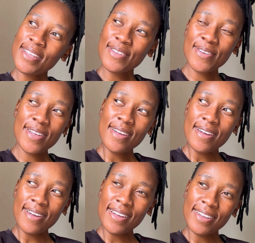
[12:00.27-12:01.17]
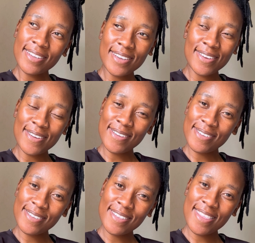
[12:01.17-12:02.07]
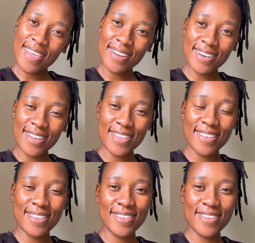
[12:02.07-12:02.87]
So yeah, you know, that is